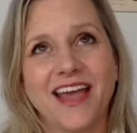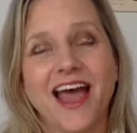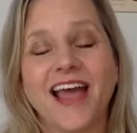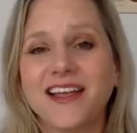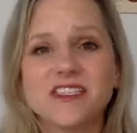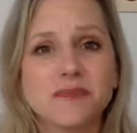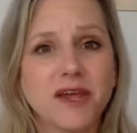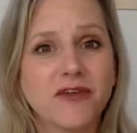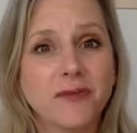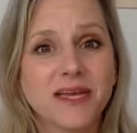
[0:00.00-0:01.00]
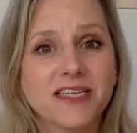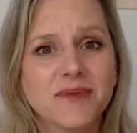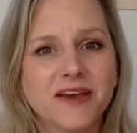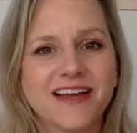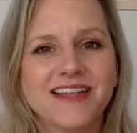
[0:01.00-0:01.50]
I can speak from
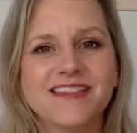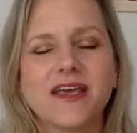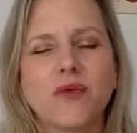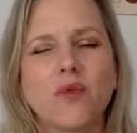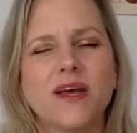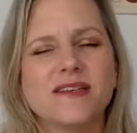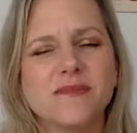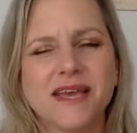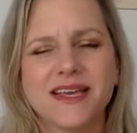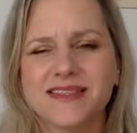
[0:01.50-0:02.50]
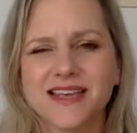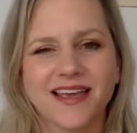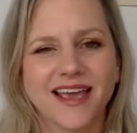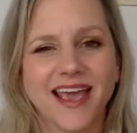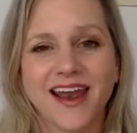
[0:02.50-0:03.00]
experience. It was
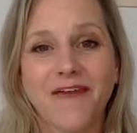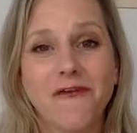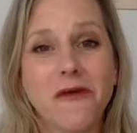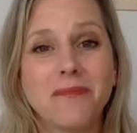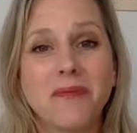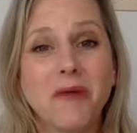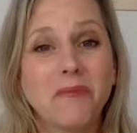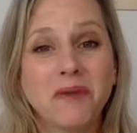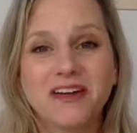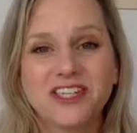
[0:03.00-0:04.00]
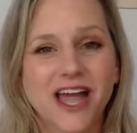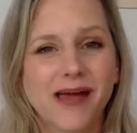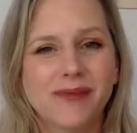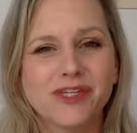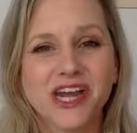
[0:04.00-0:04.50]
amazing. And I remember
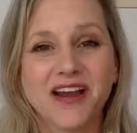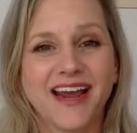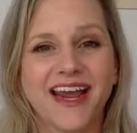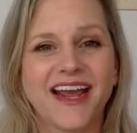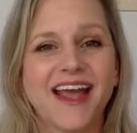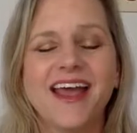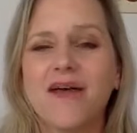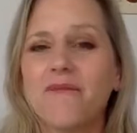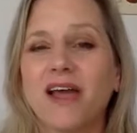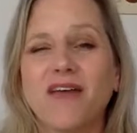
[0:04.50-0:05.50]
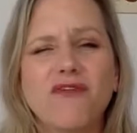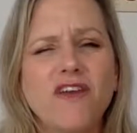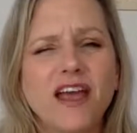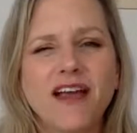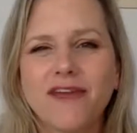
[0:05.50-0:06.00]
job sharing my
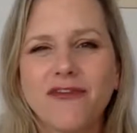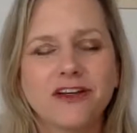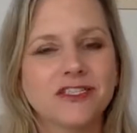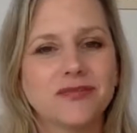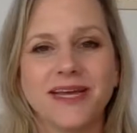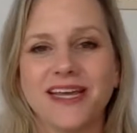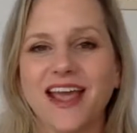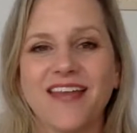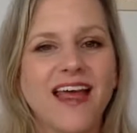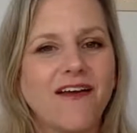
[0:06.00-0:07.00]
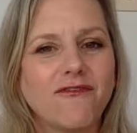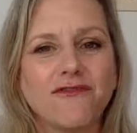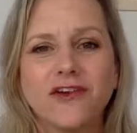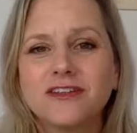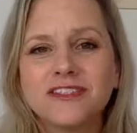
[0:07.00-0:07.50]
very first week. And that
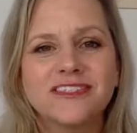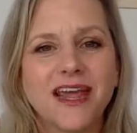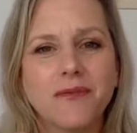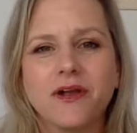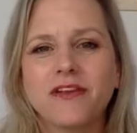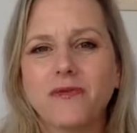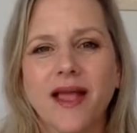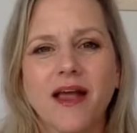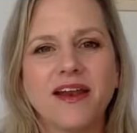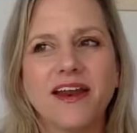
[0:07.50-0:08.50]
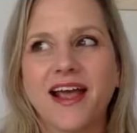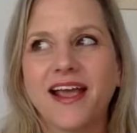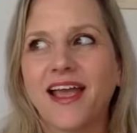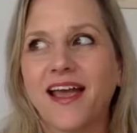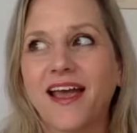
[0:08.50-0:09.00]
first day rolled around and I
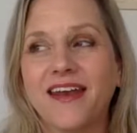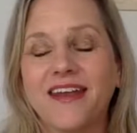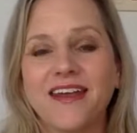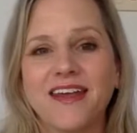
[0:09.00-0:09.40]
had,